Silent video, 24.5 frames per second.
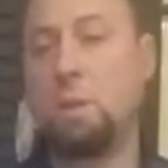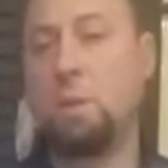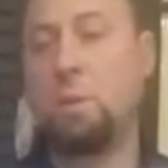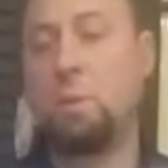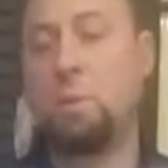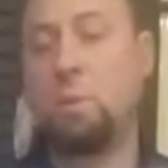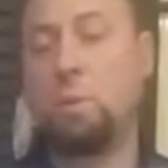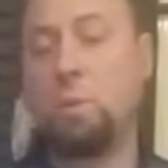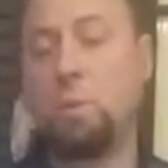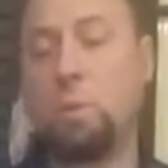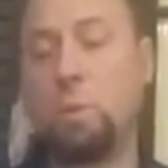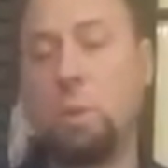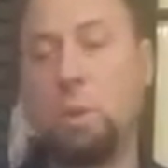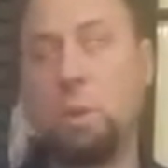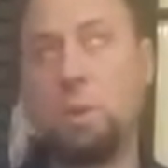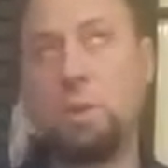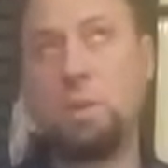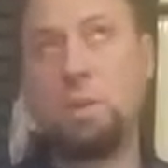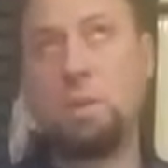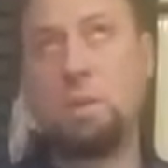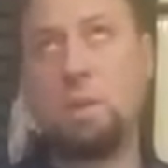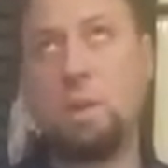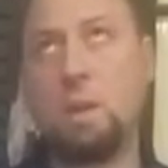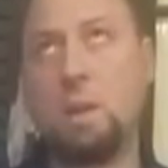
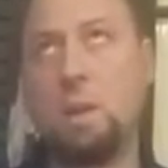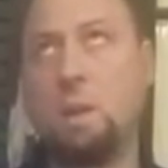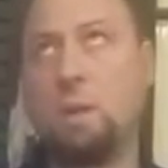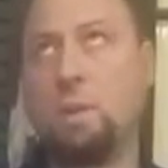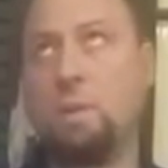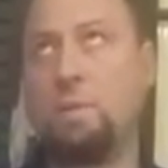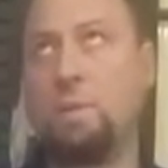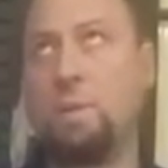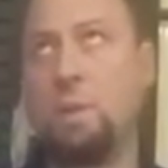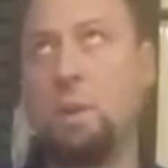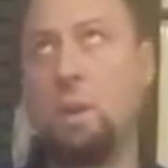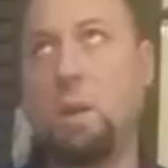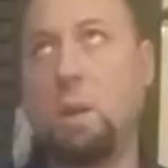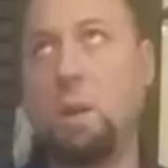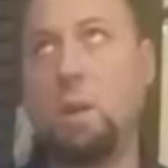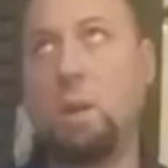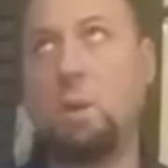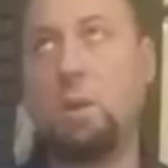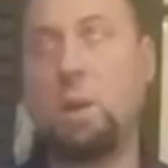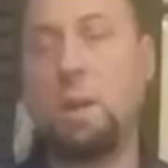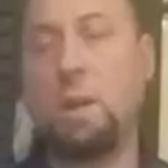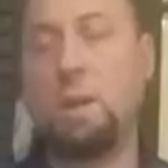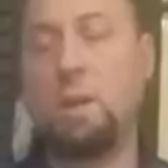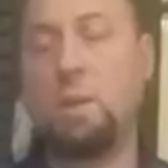rules of
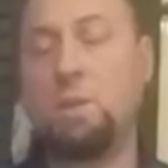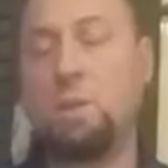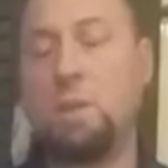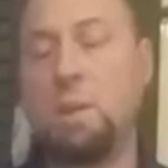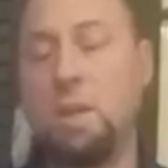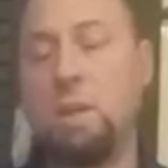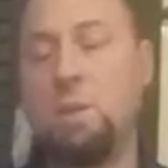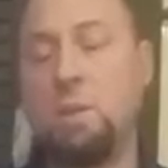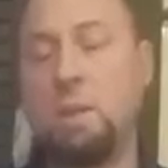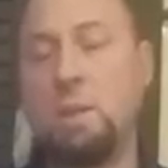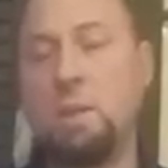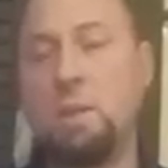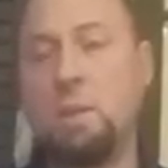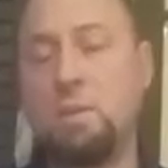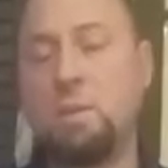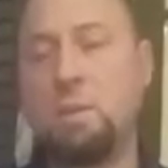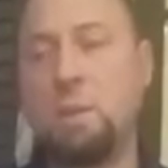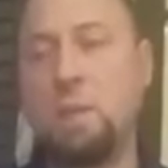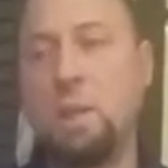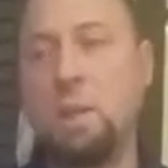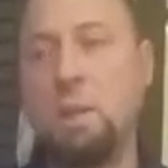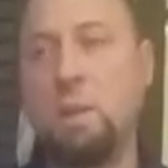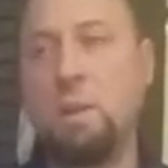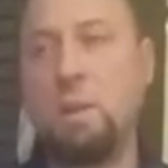D grace
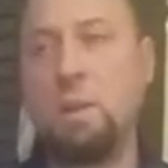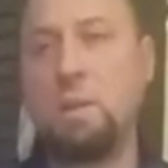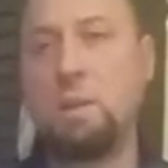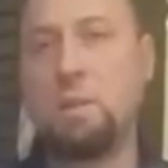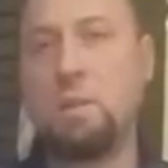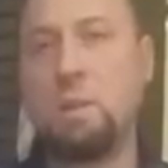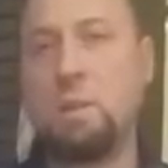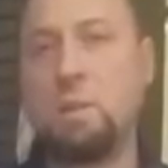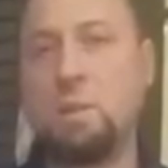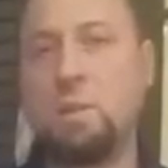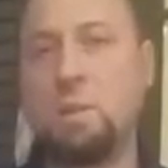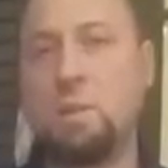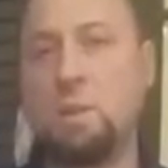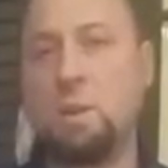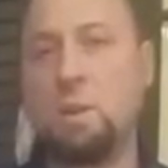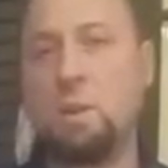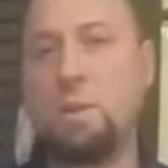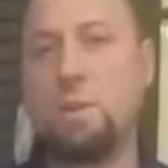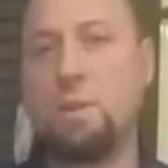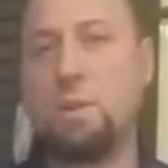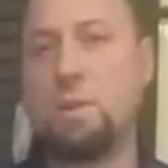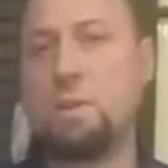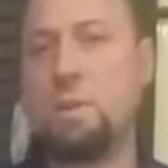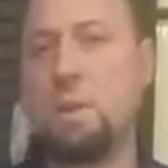notes and E grace notes
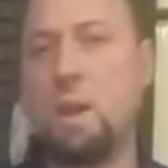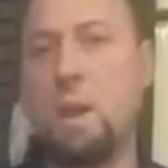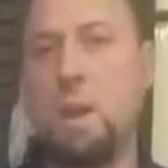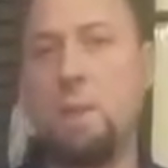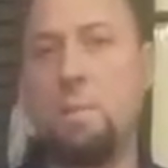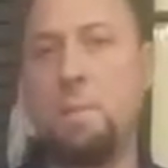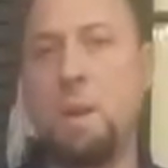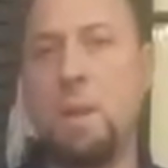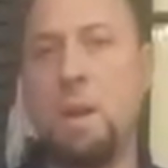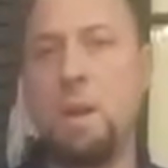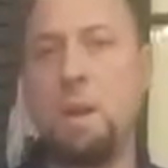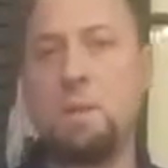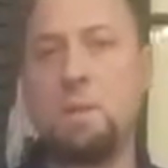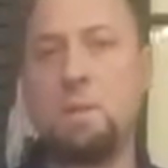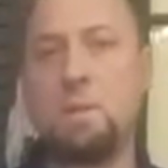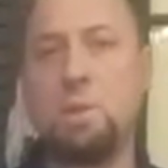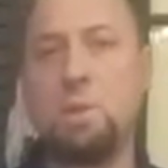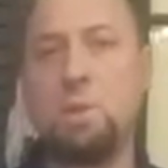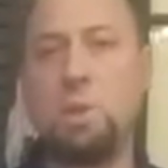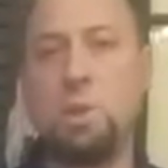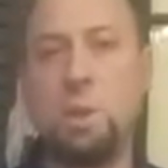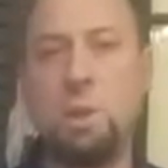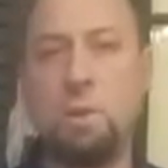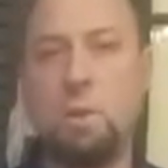are the same as the
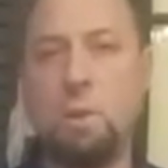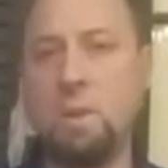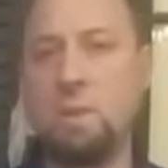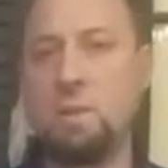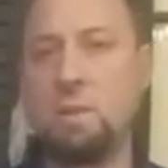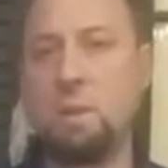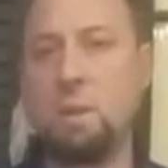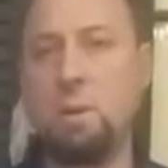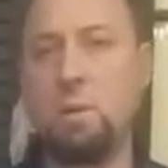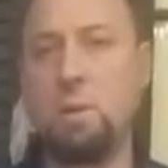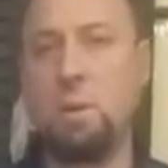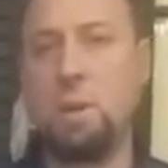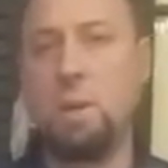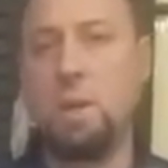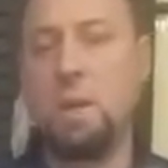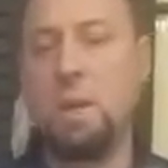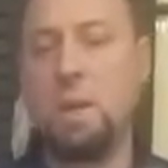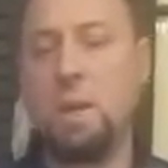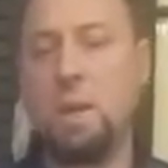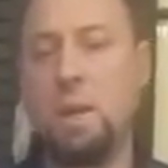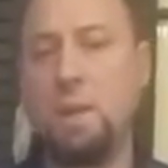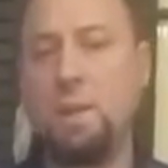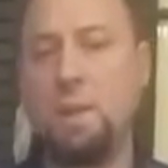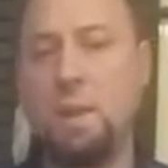G grace note.
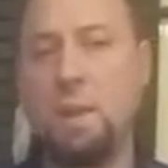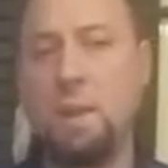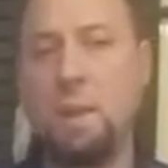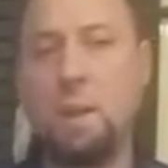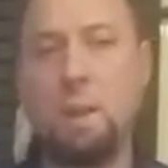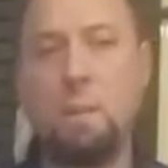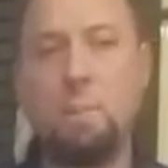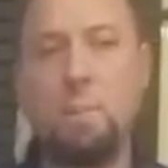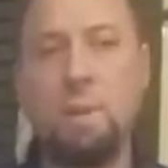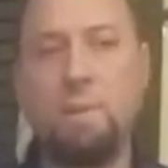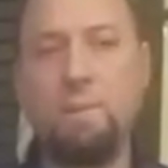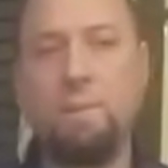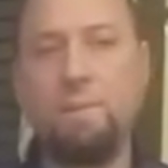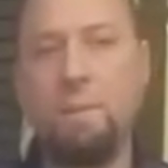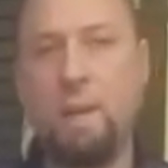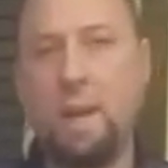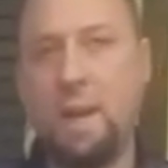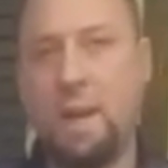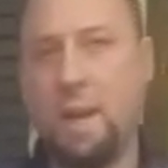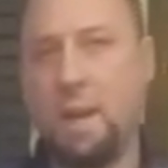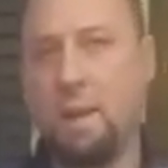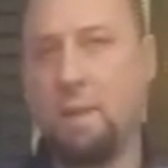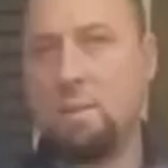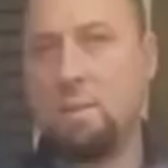They need to be
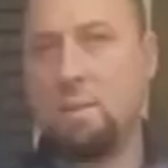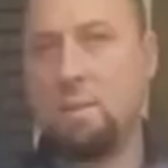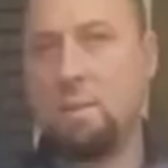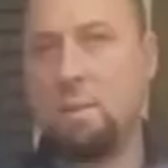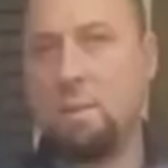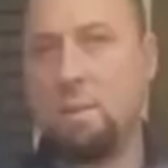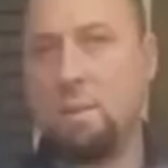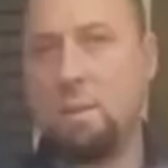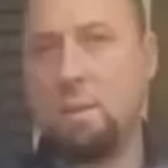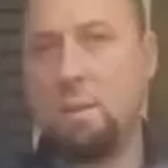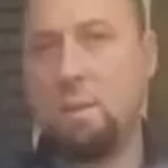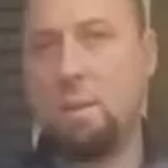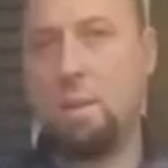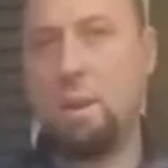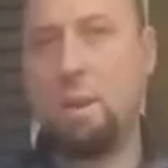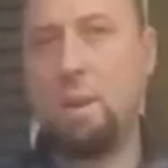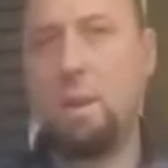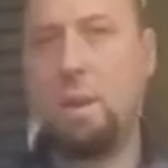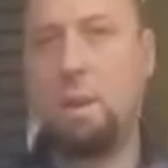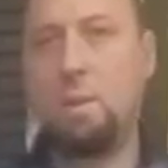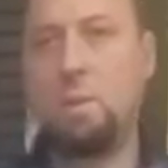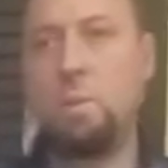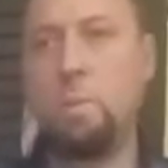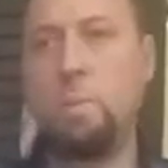fast, they
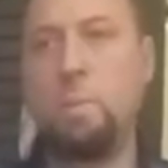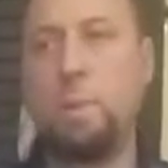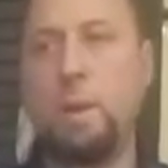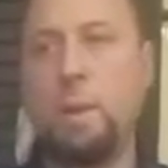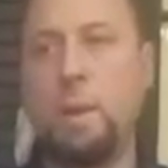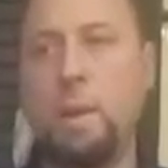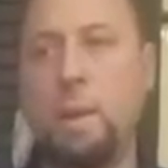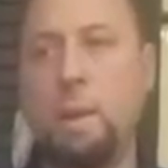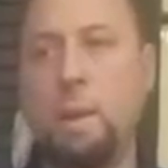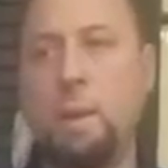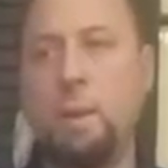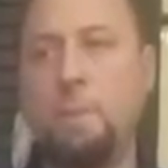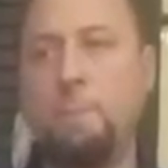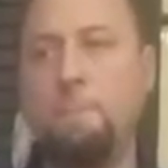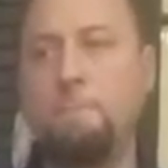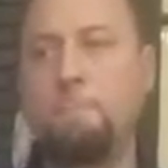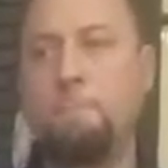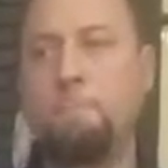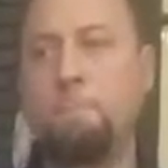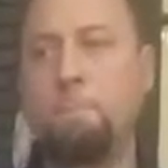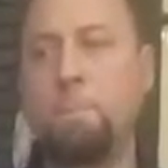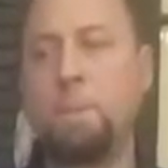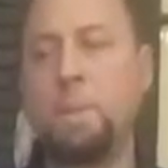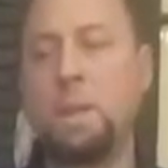need to be
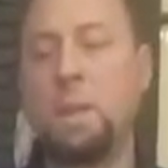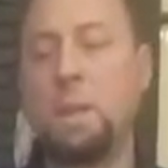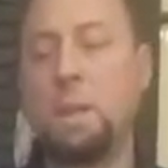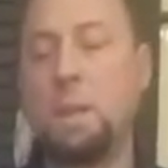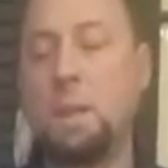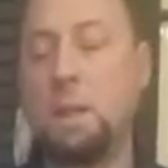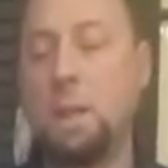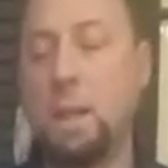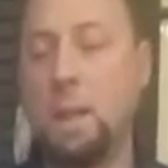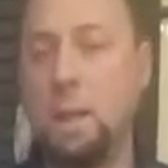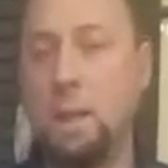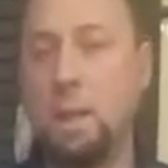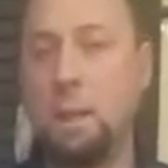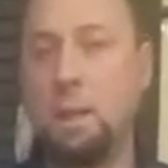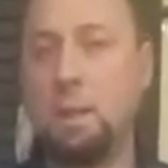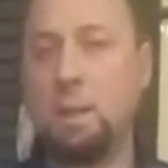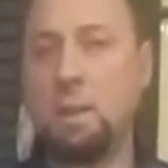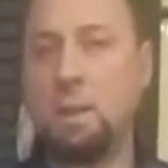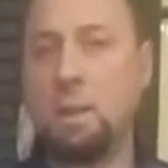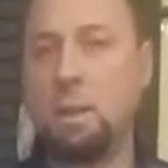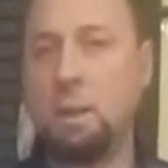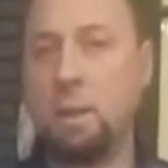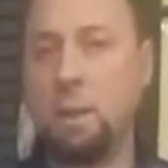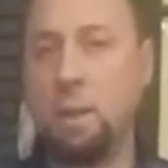clean
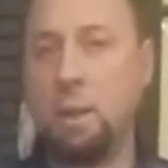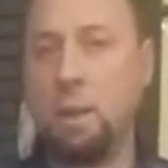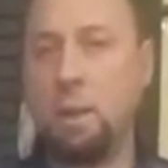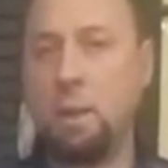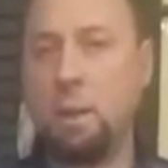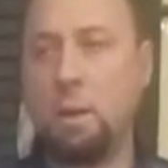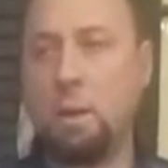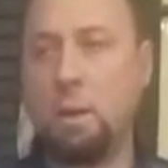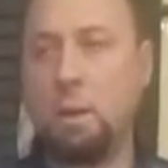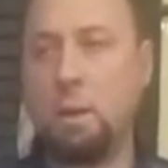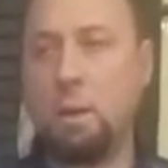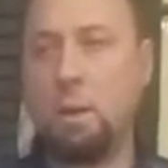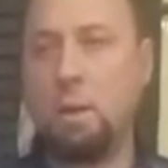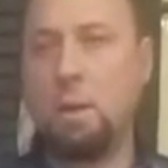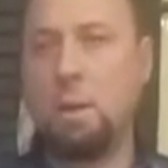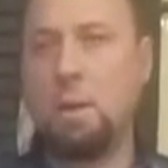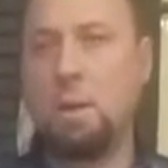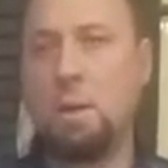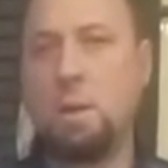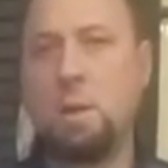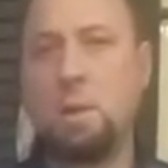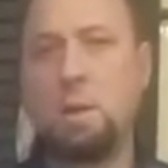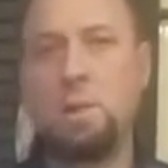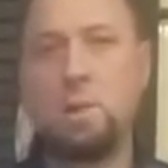and clear,
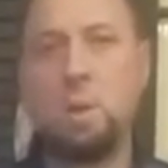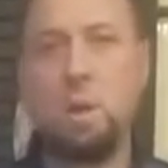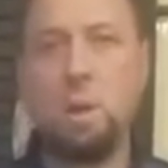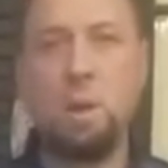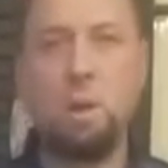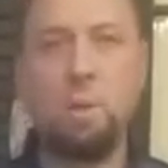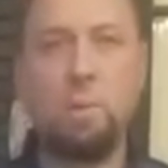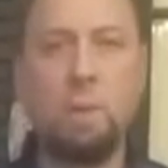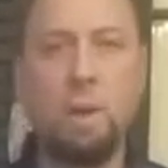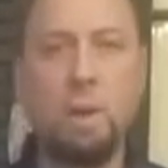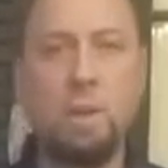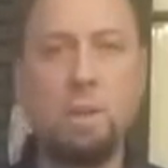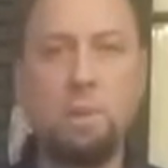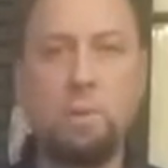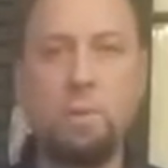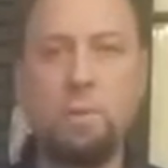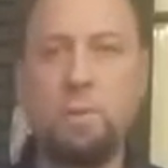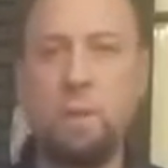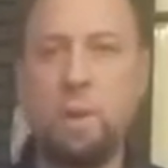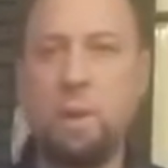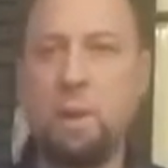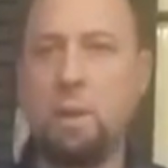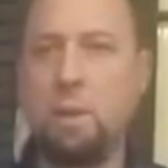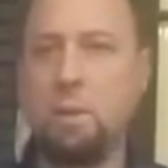so you need to raise your
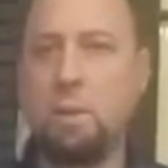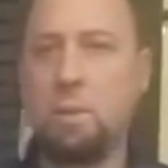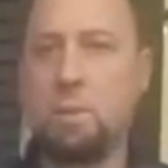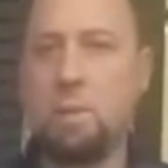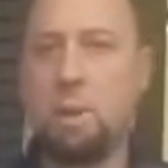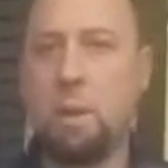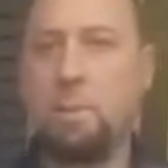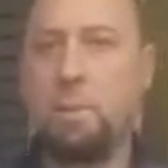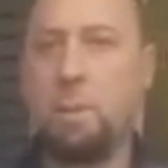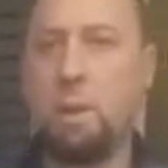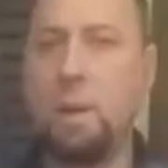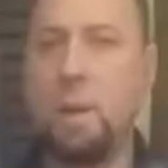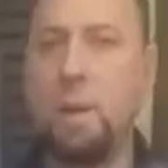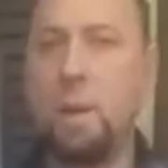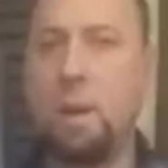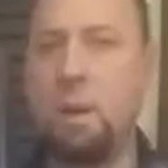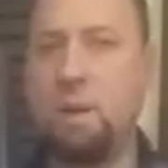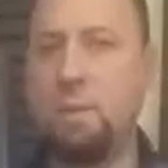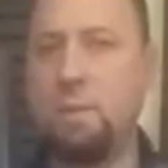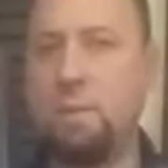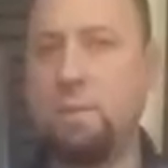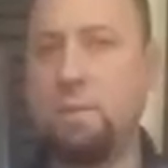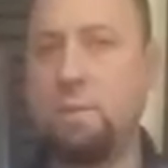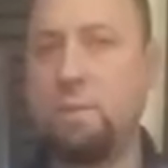fingers up
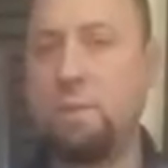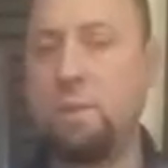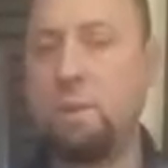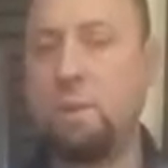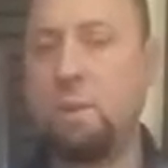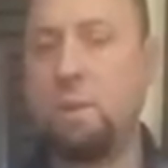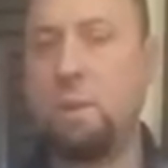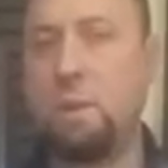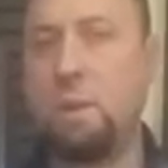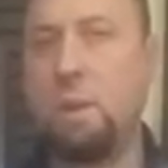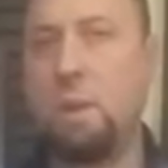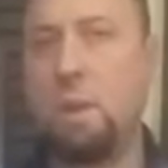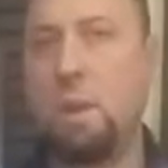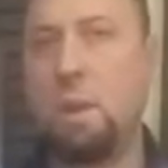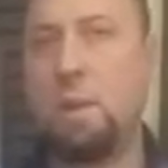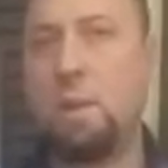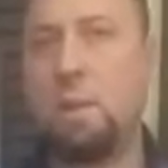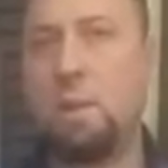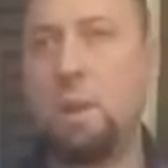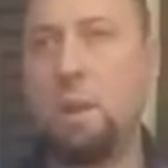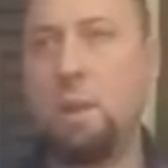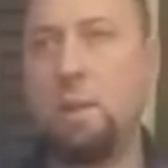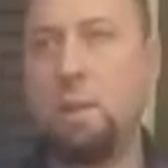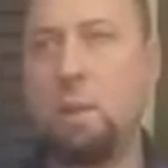enough
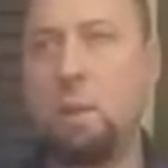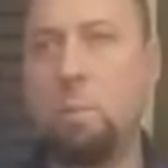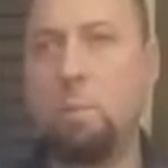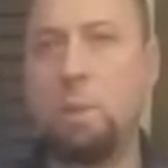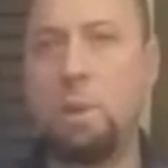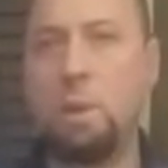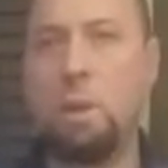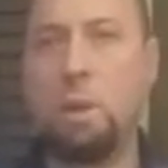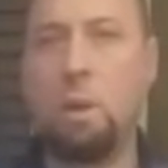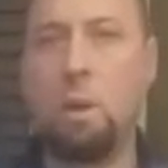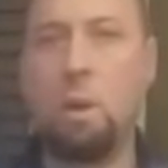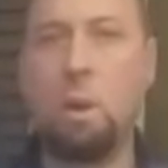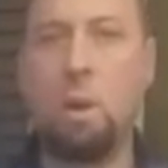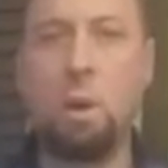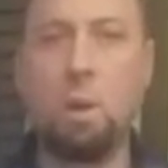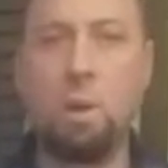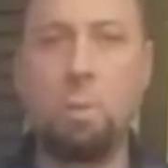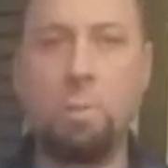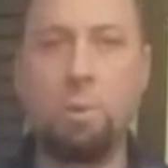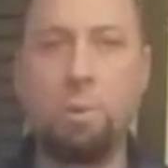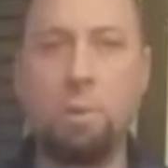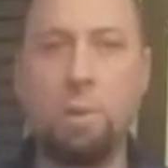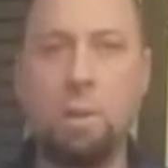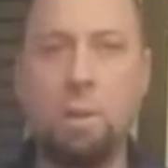that they'll be
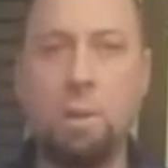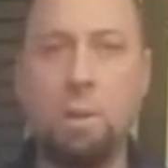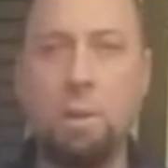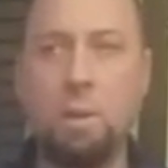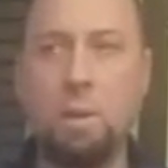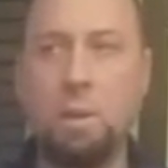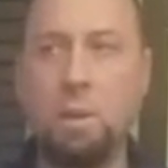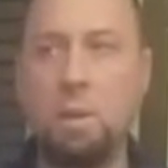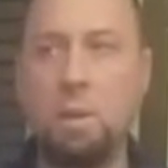audible.